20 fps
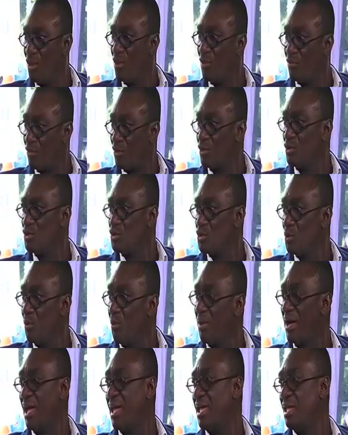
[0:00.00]
for you to
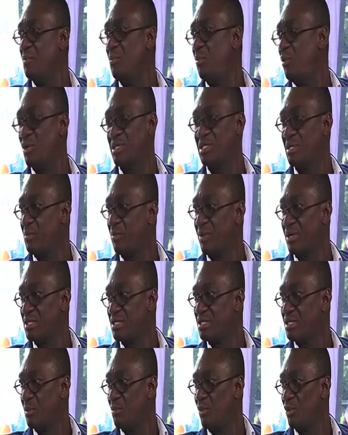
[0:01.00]
buy imported
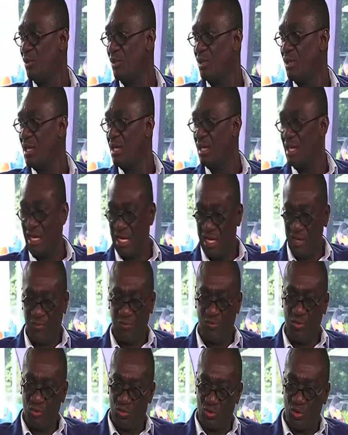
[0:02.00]
paracetamol? Mm. If
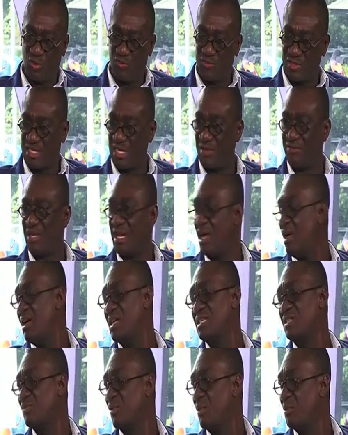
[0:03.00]
you drove seven
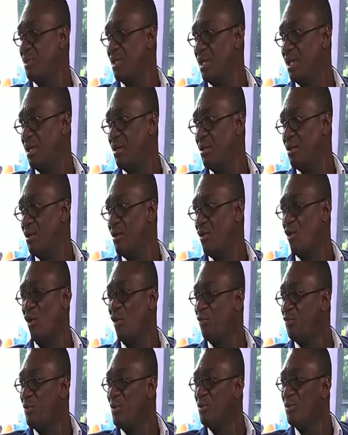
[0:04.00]
hours from here or
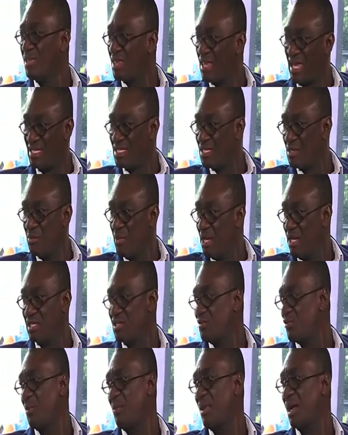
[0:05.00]
flew 30 minutes
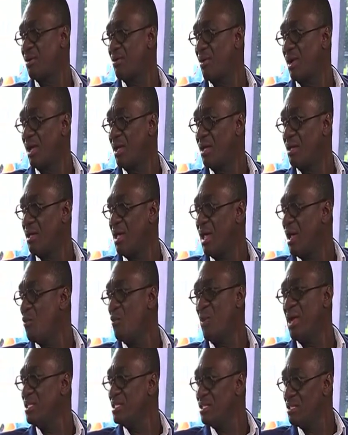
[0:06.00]
from Accra and
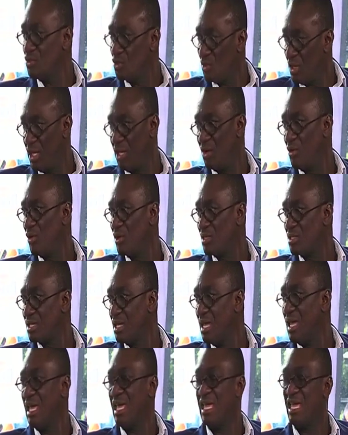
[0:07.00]
went into Lagos,
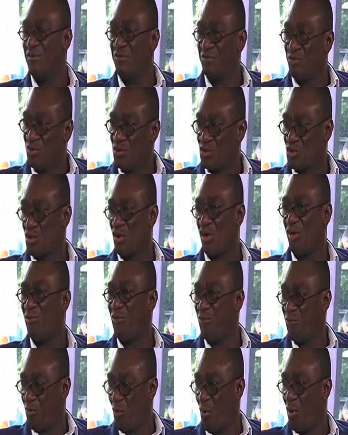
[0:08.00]
if you saw
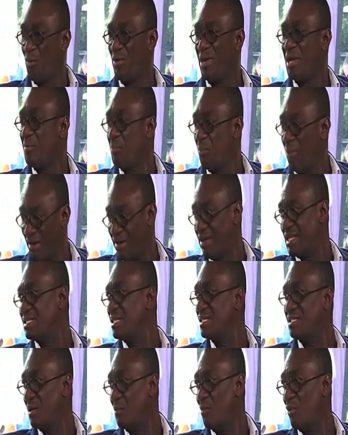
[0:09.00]
foreign
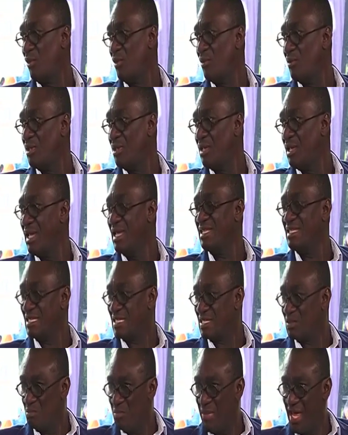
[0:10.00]
paracetamol, it is
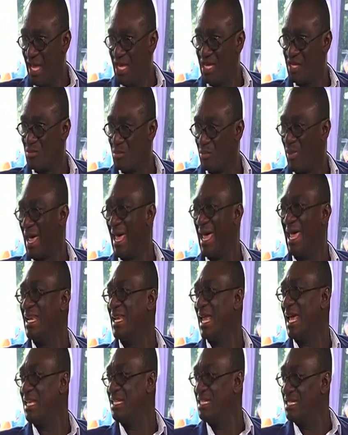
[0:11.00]
made by a
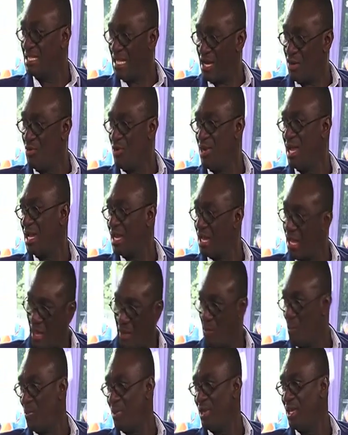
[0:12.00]
Nigerian
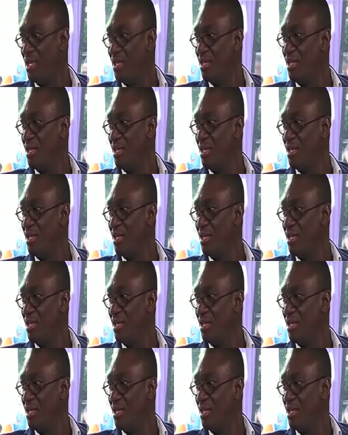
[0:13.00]
company